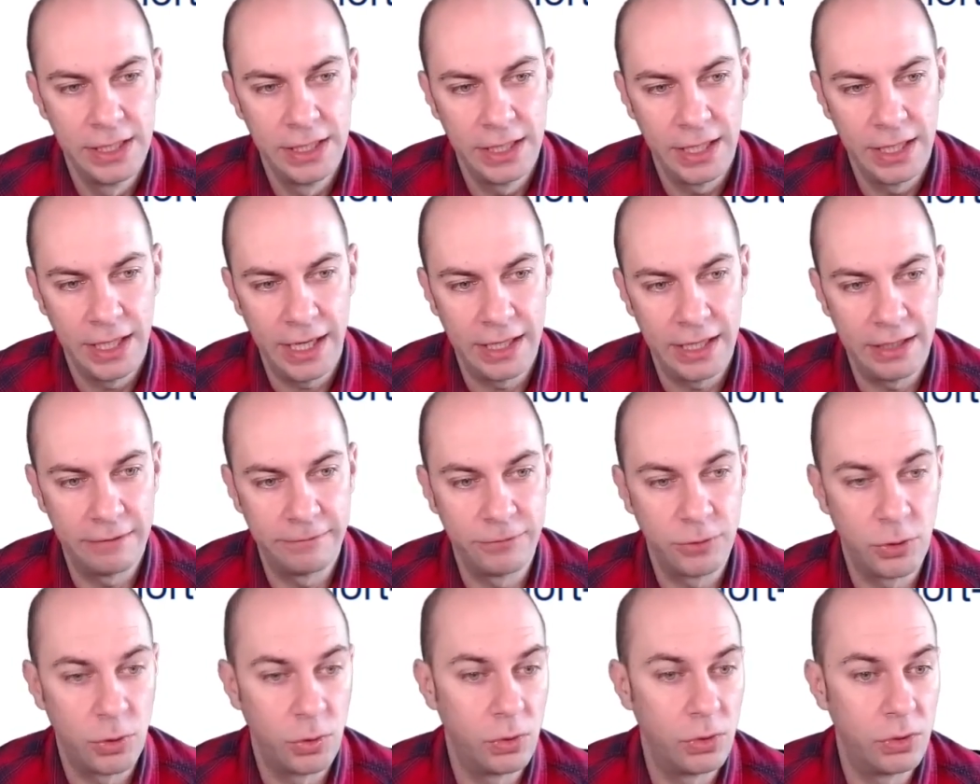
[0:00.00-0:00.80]
And
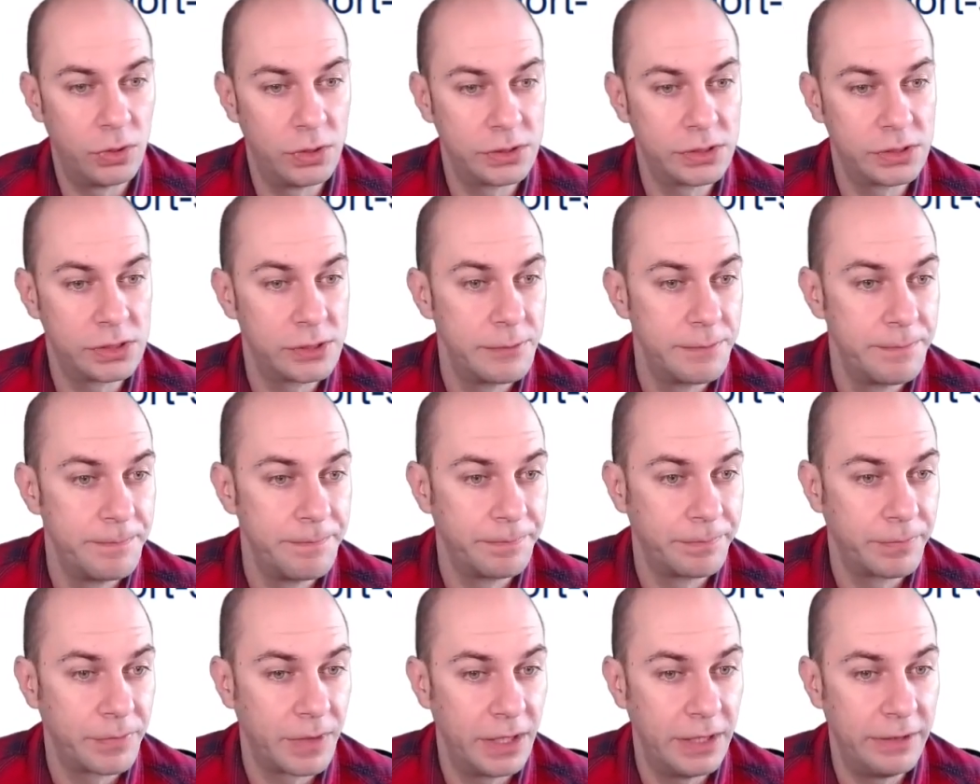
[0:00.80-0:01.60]
of course,
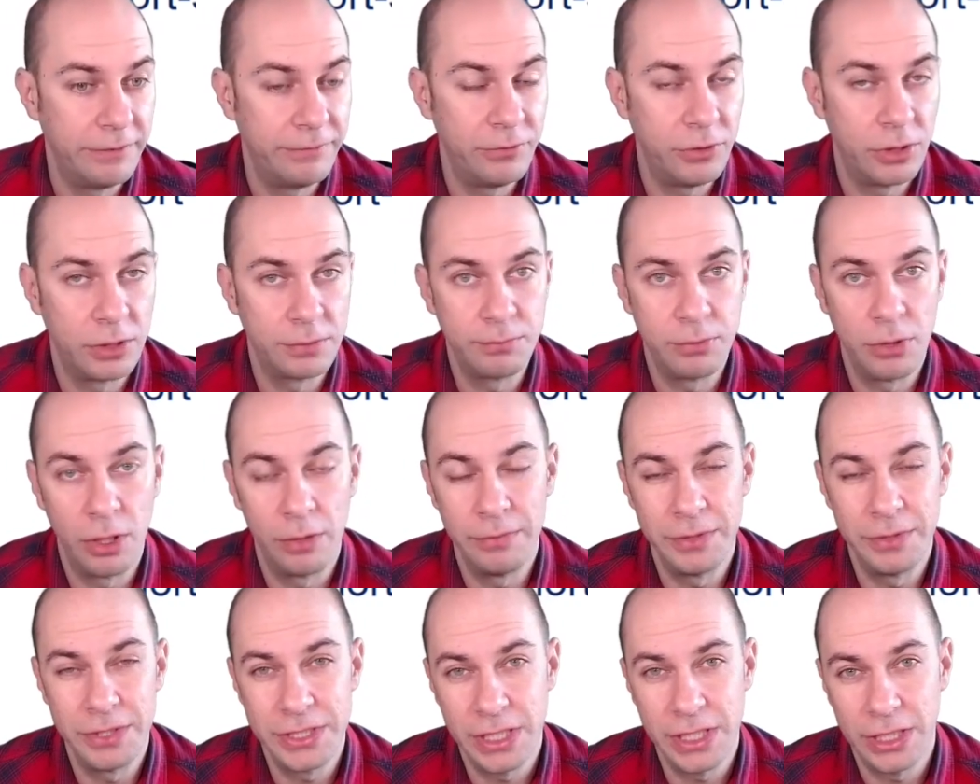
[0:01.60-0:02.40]
if you're
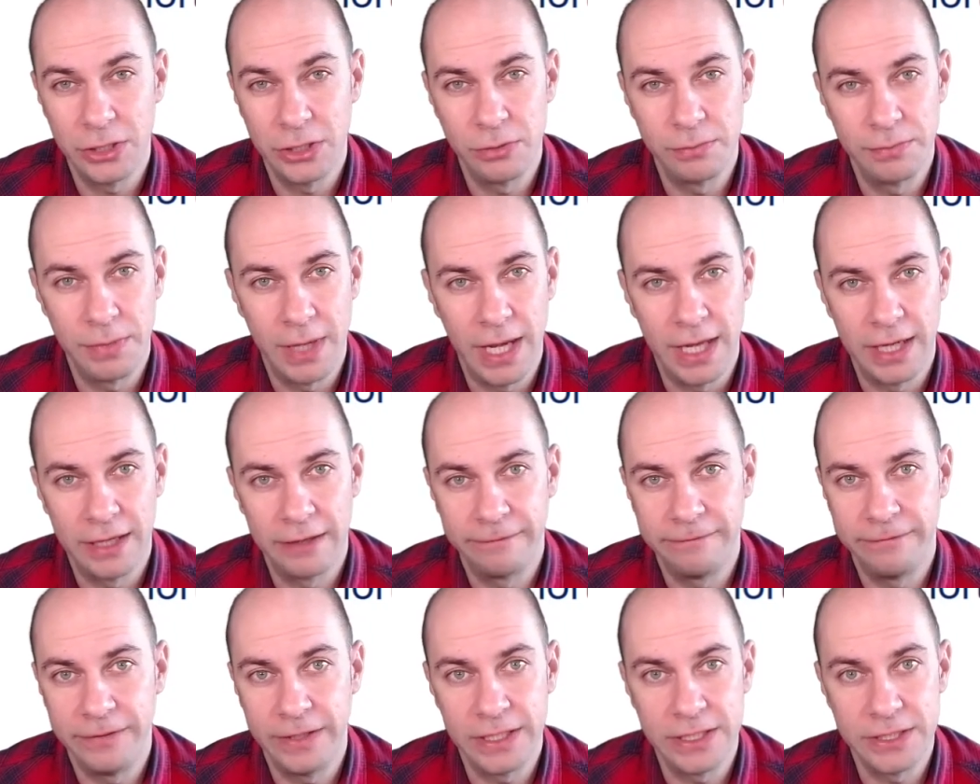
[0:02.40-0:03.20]
promising to buy at a
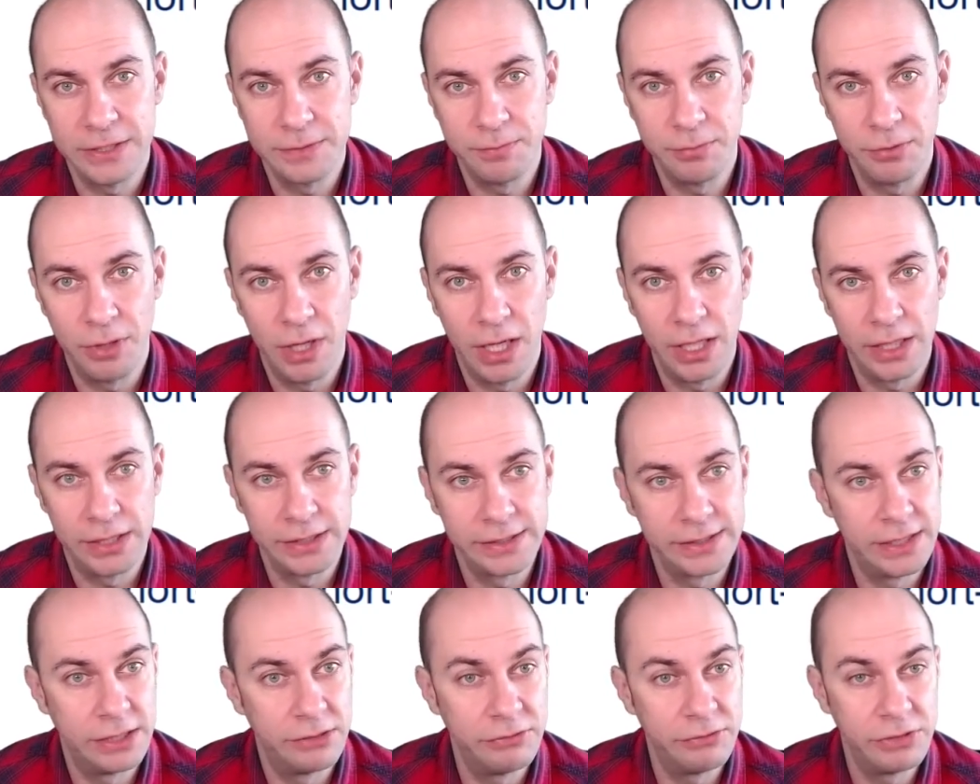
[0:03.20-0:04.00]
fixed price,
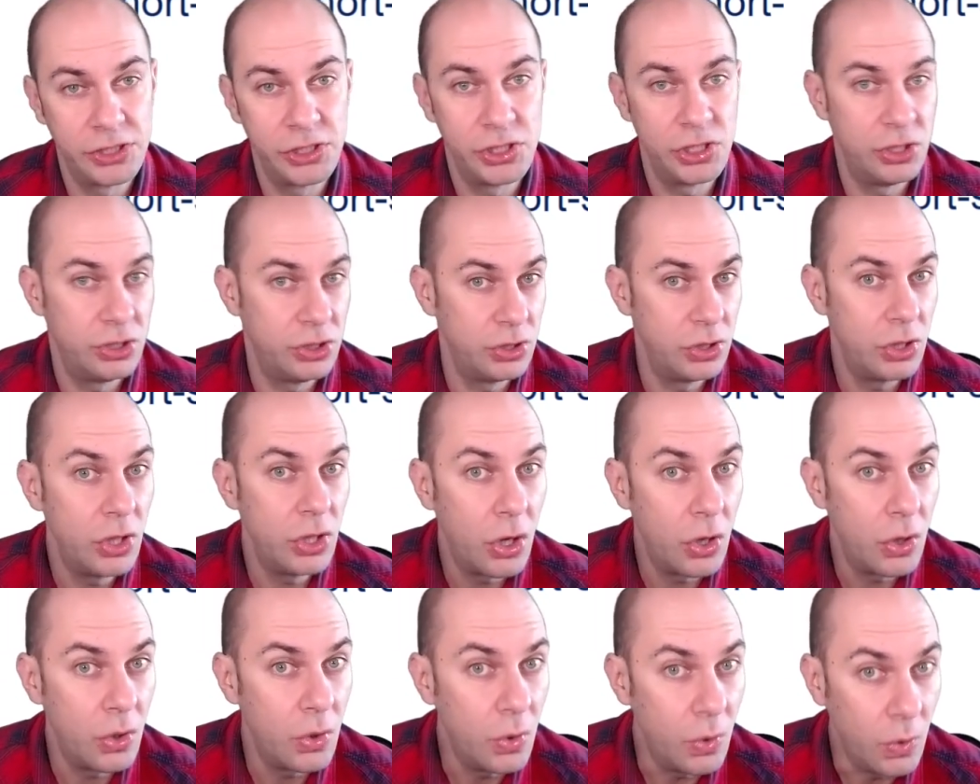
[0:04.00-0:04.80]
there is
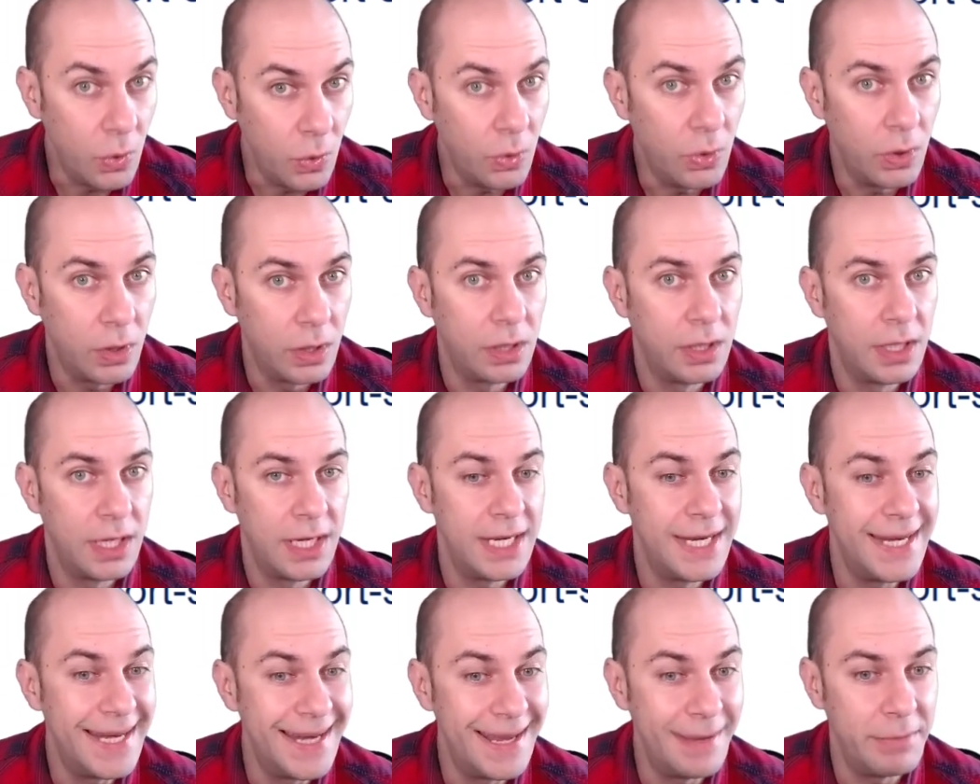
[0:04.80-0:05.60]
no
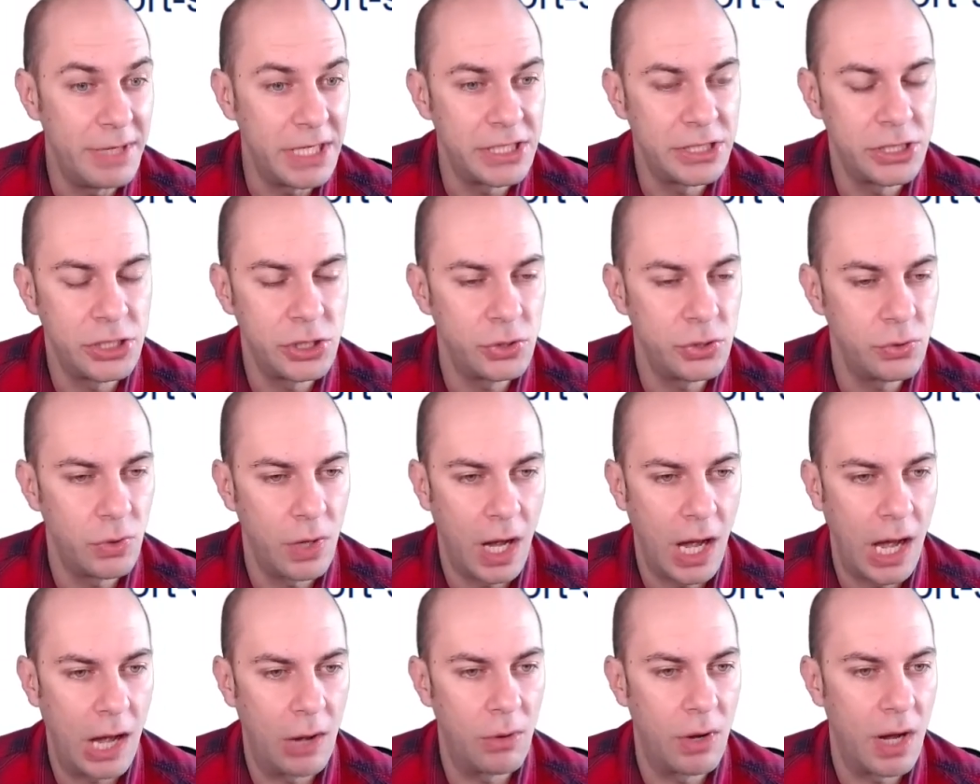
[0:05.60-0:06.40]
limit to
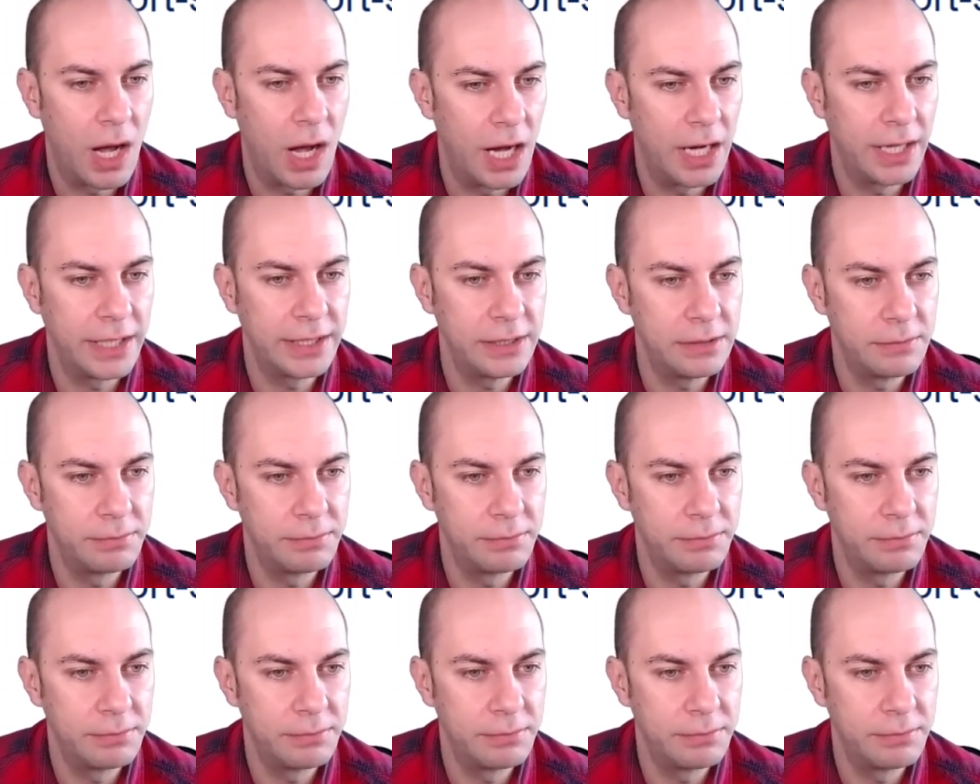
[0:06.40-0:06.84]
how high the